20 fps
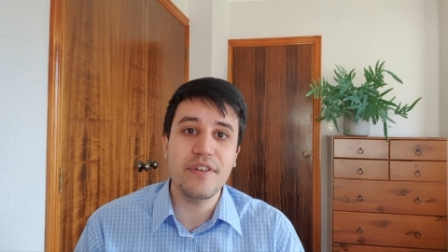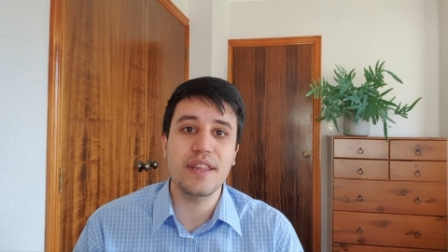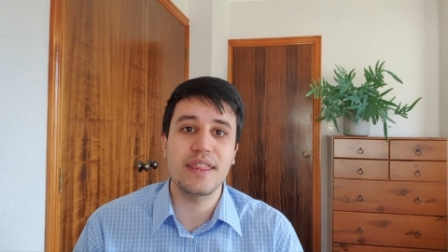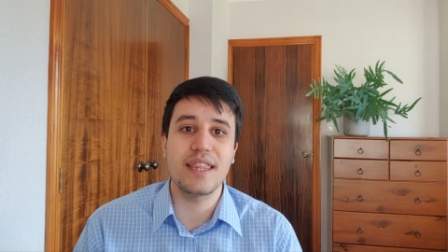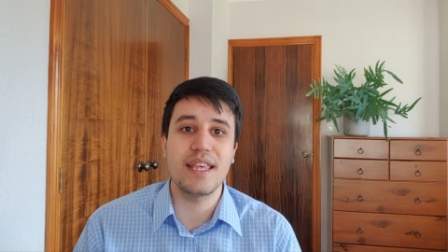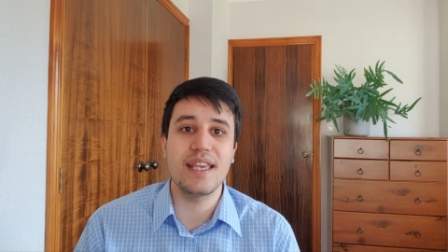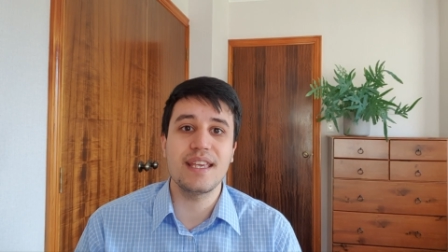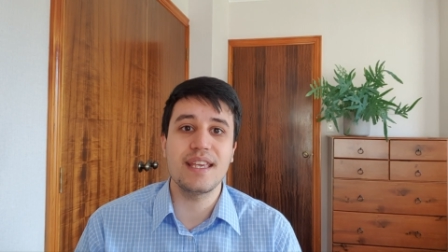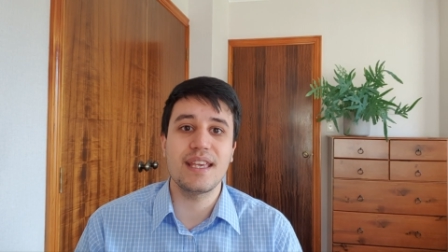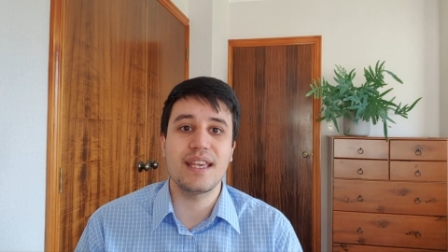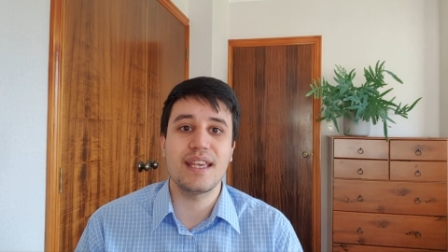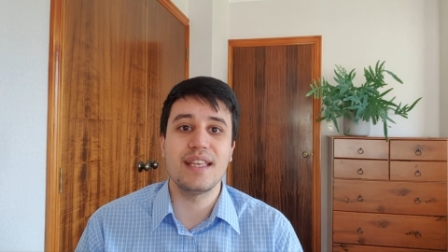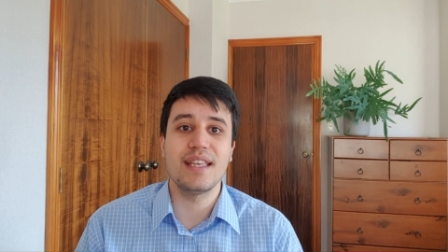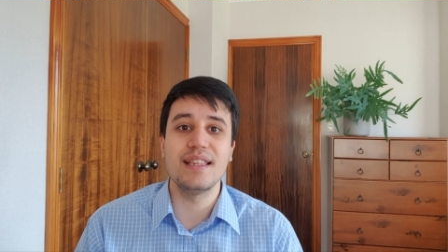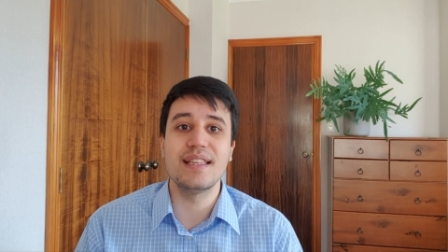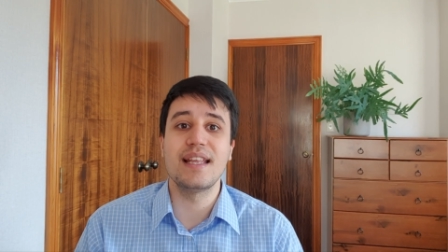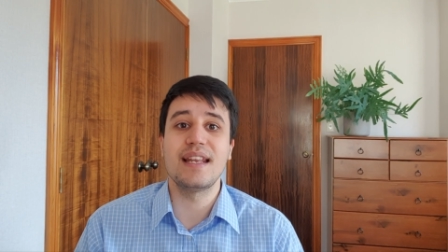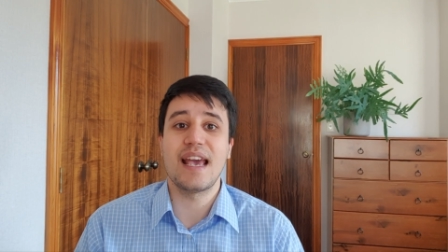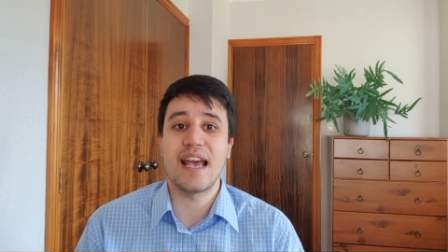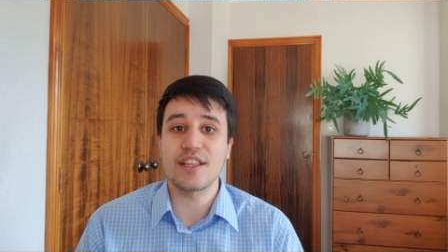
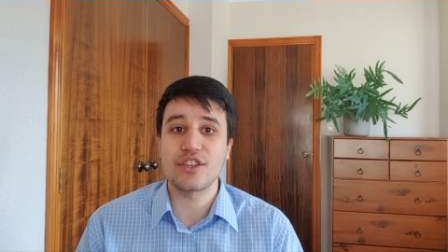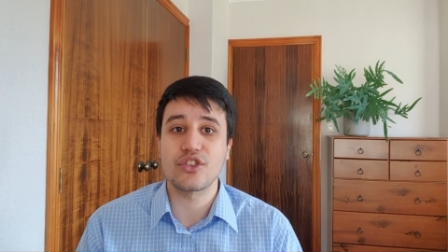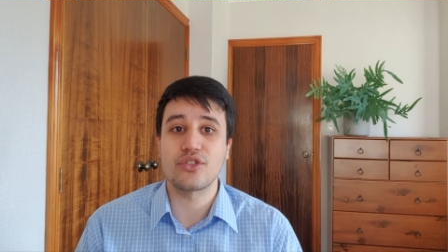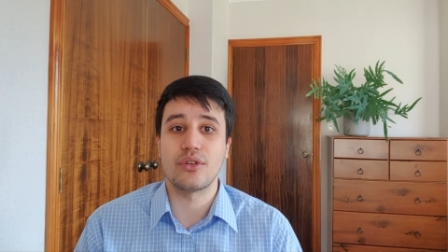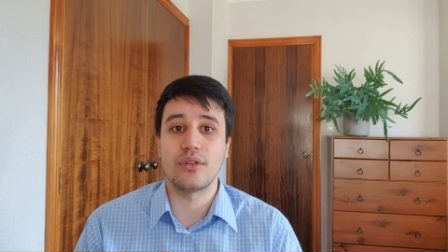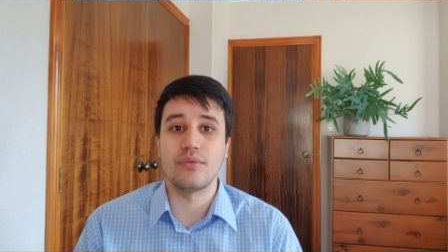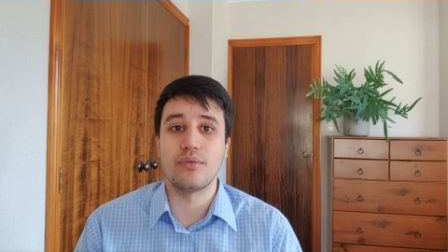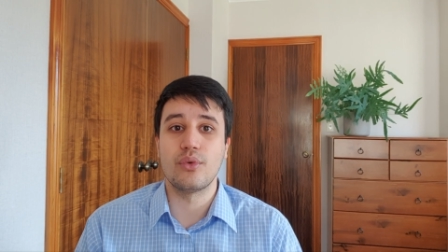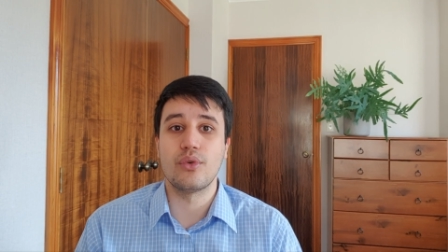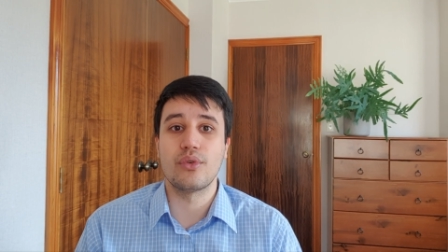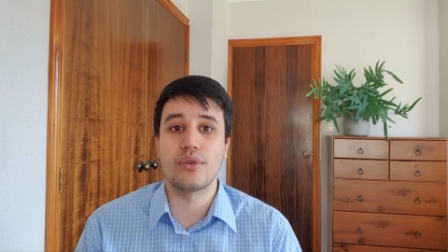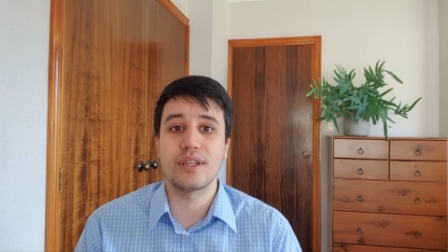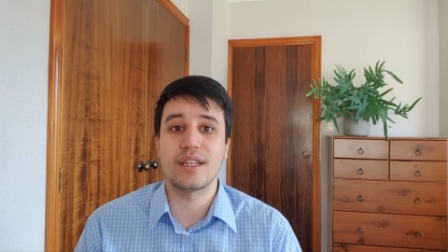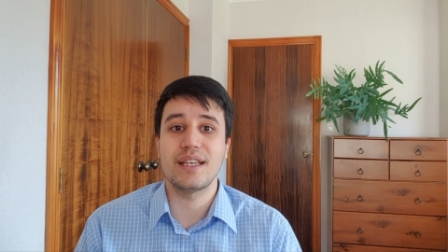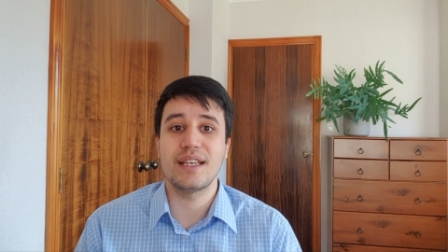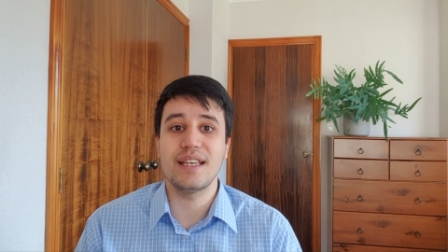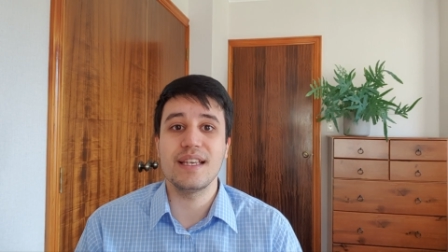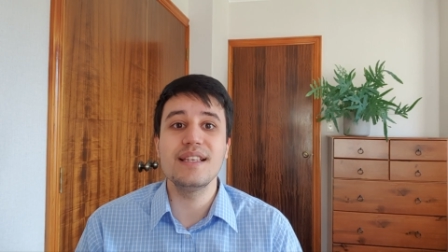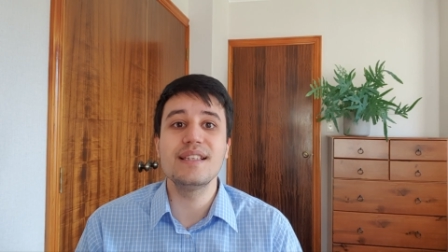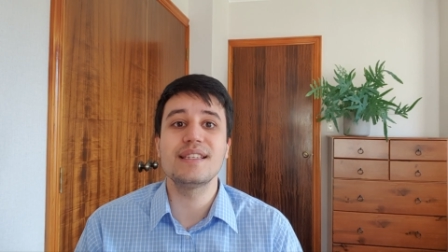Everything in the natural
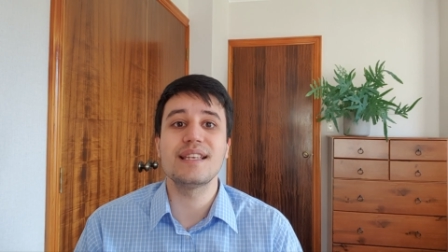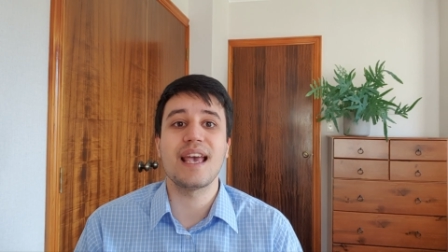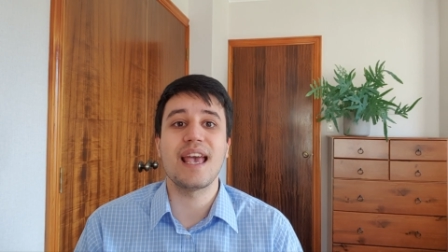world